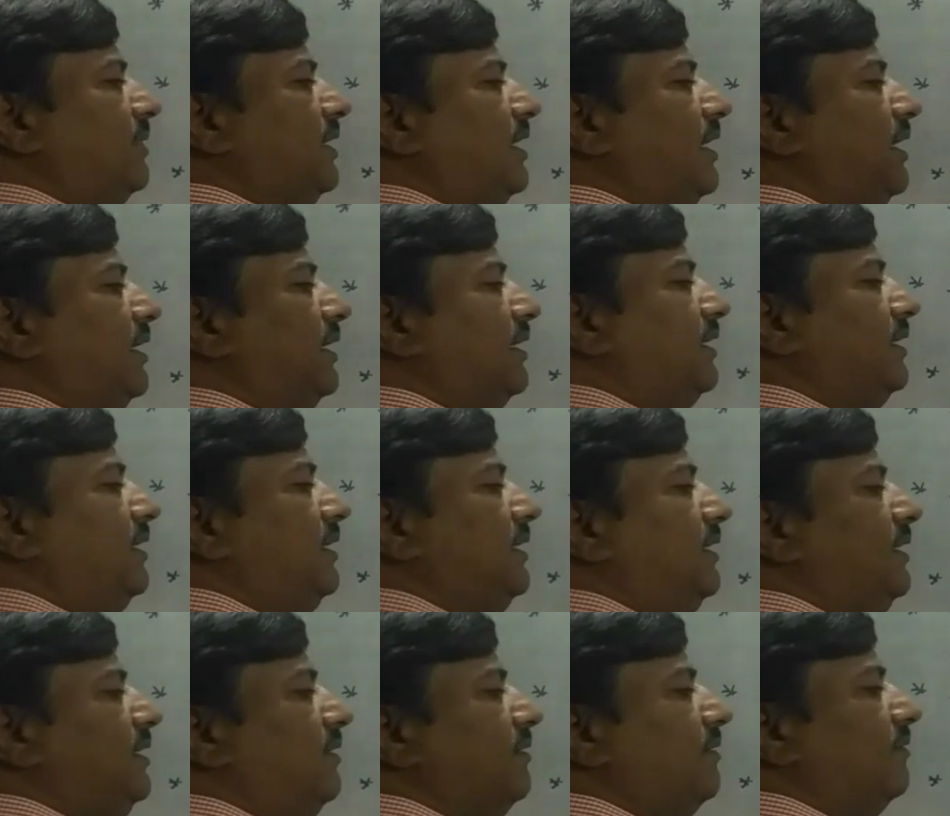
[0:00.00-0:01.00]
but I'll get
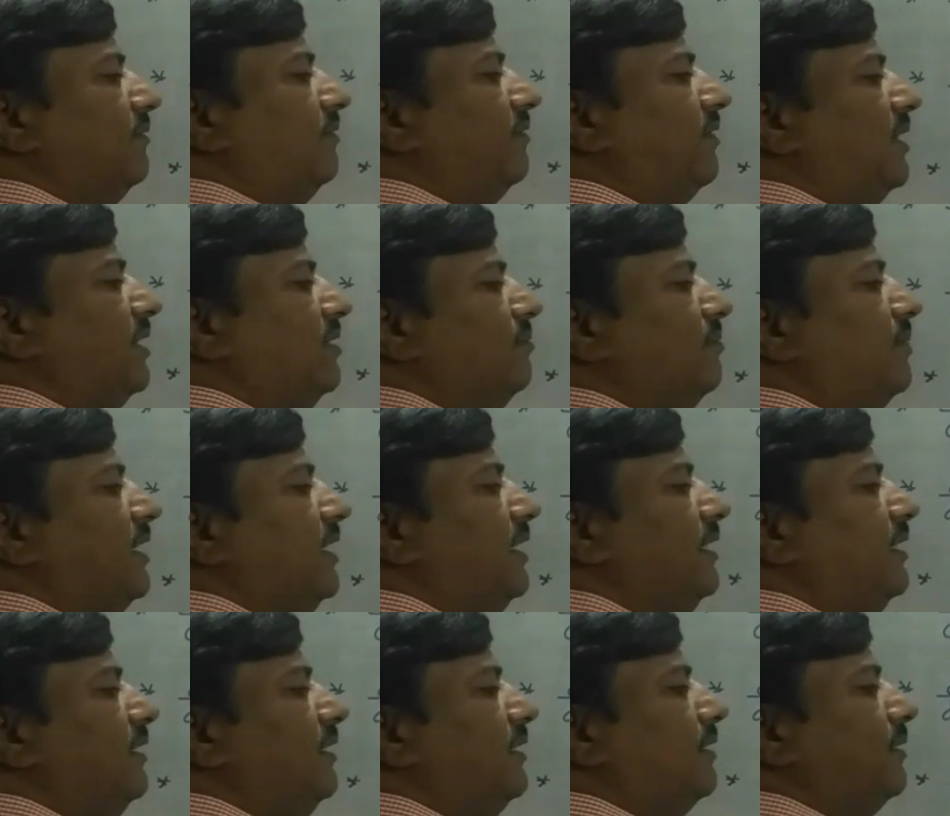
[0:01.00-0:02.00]
1
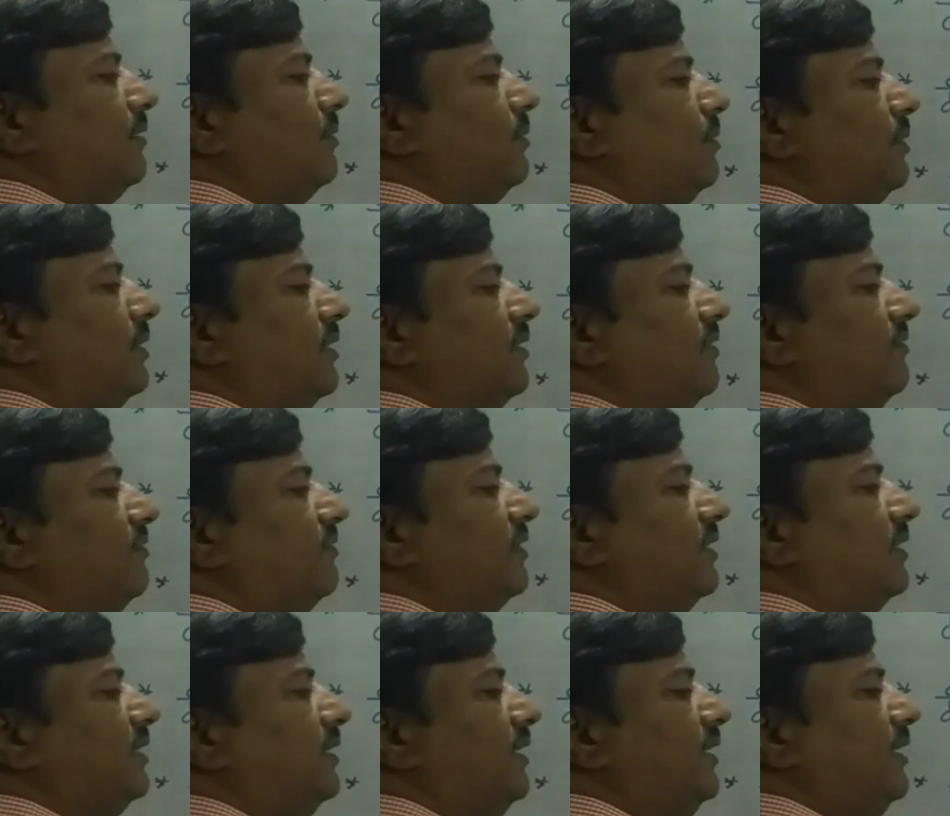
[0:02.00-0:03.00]
by root of
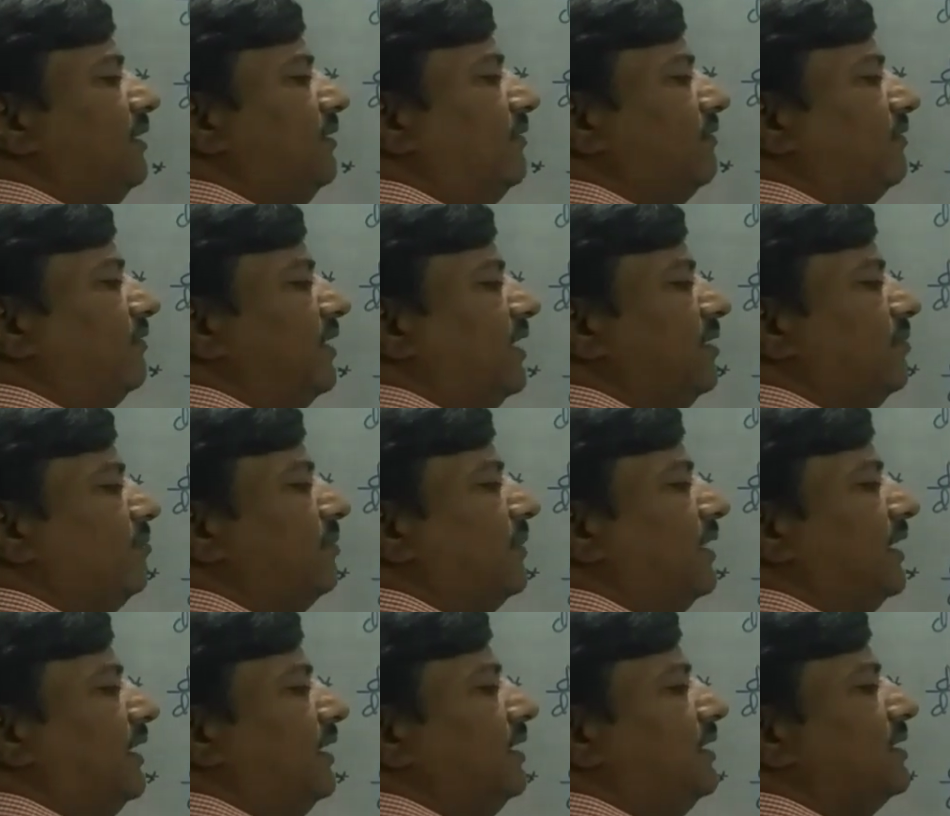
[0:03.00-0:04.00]
1
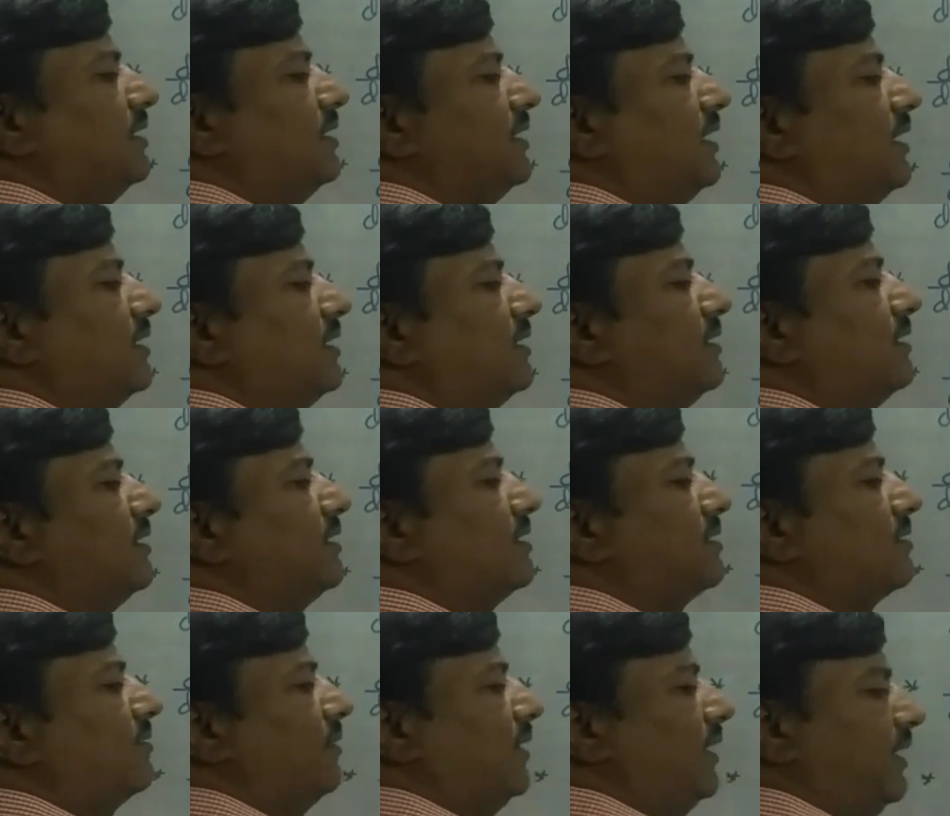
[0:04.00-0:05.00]
minus x
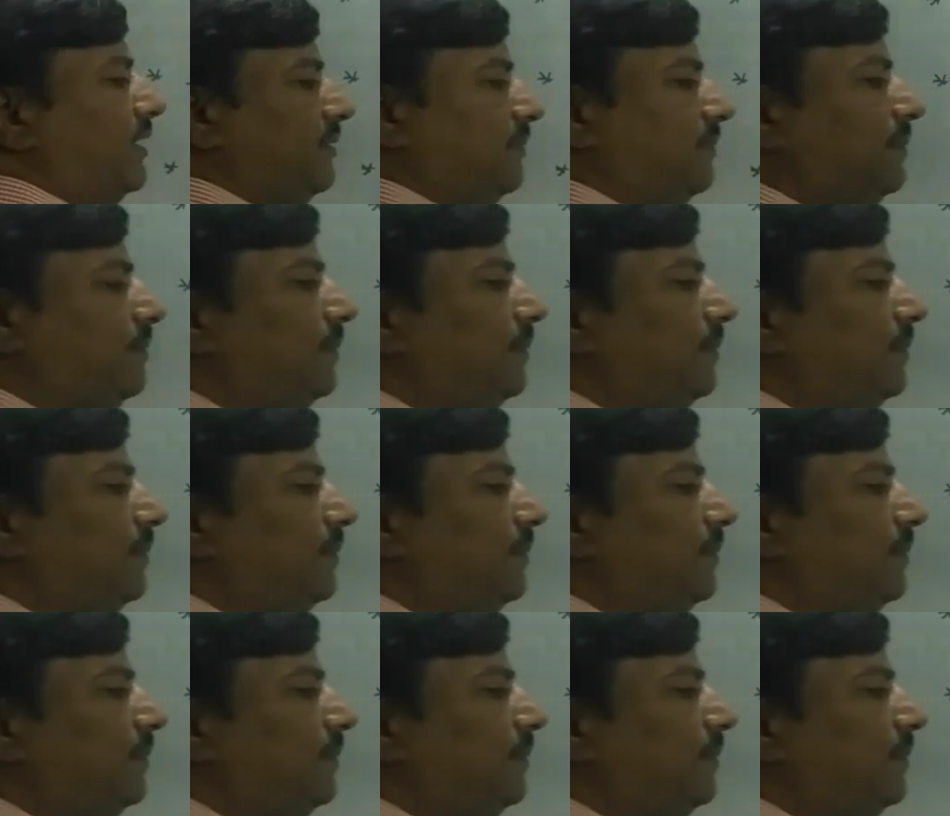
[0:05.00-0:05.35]
square.